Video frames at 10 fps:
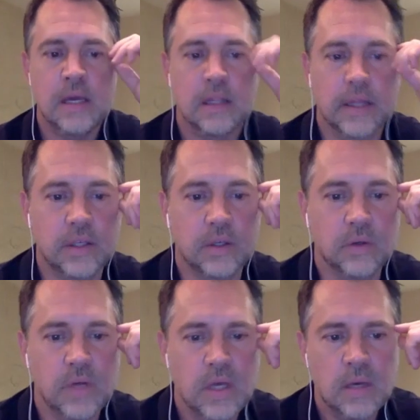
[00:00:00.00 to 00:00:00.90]
like you
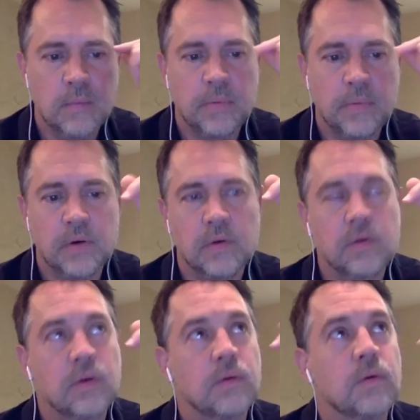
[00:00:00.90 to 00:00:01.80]
but
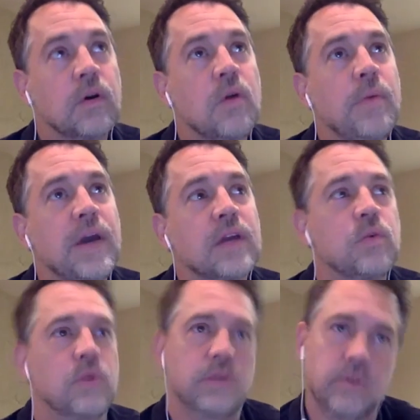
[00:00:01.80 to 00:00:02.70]
go back to
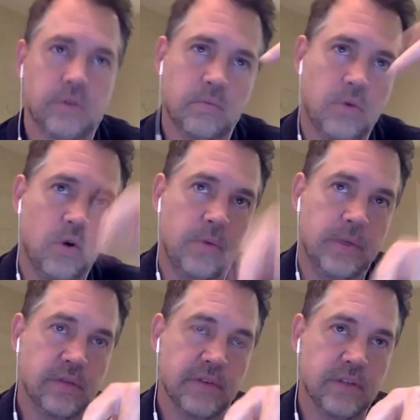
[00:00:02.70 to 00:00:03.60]
one of those
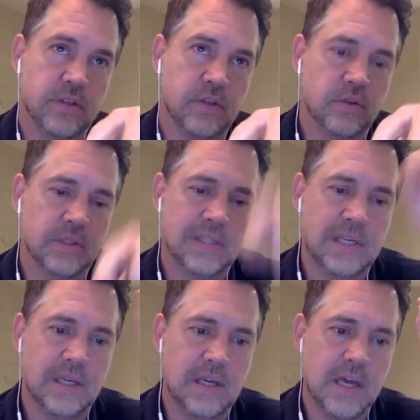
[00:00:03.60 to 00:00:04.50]
moments of
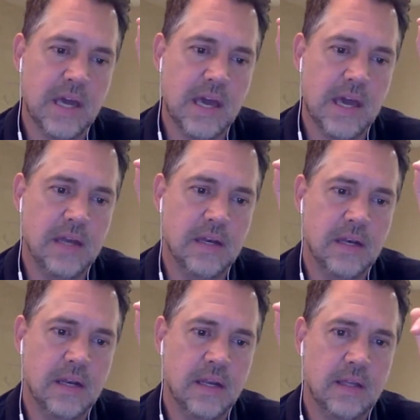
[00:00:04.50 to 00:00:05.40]
uncertainty and
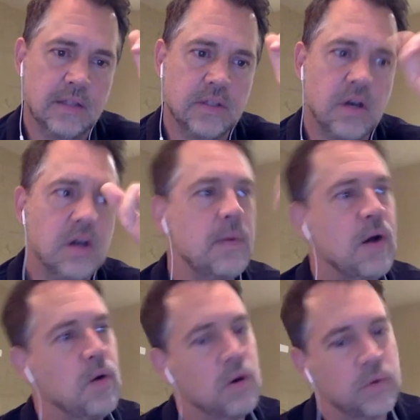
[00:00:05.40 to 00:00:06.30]
and talk
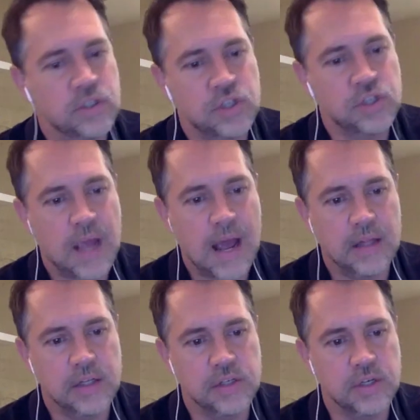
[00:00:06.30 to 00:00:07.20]
about what was
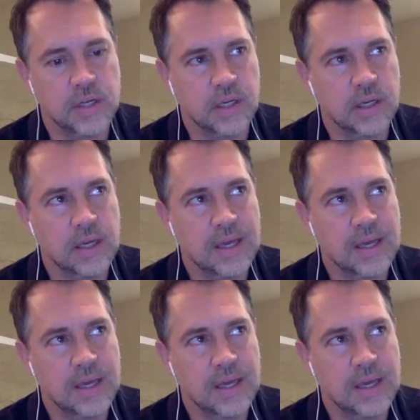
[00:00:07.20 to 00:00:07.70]
challenging